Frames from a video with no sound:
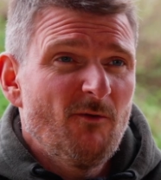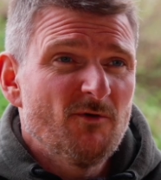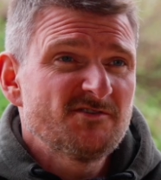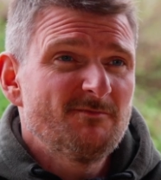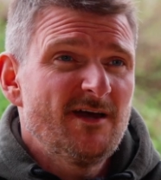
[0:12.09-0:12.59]
I
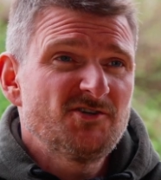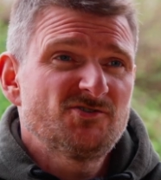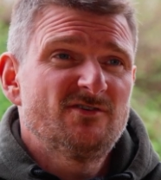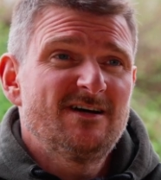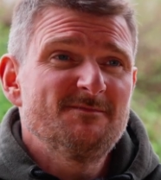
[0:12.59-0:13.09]
want to make
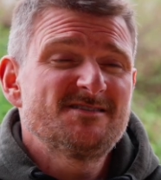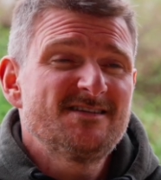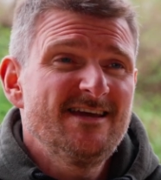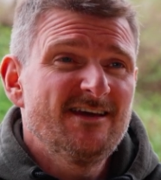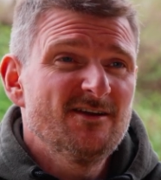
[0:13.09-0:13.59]
sure I'm
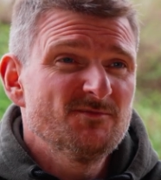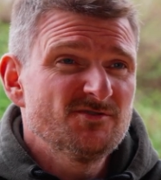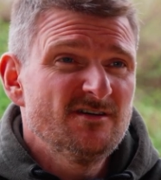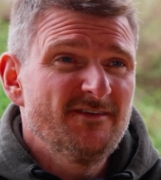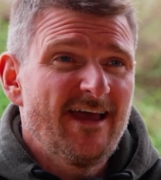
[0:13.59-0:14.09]
seeing and
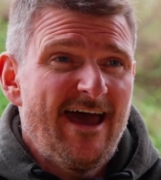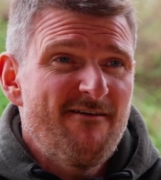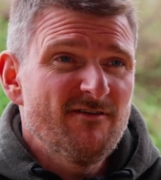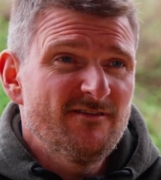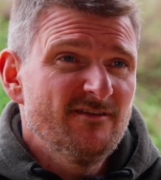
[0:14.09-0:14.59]
observing
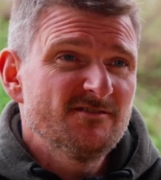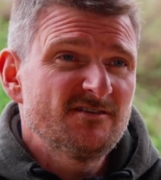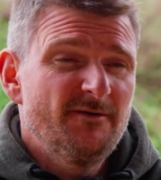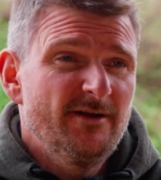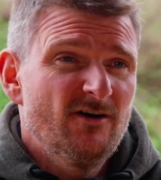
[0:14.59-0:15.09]
everything that's
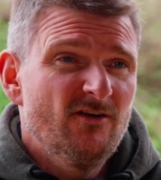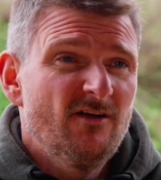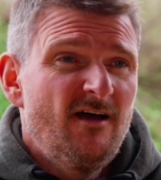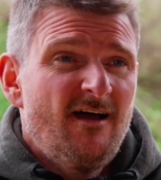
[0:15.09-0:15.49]
going on.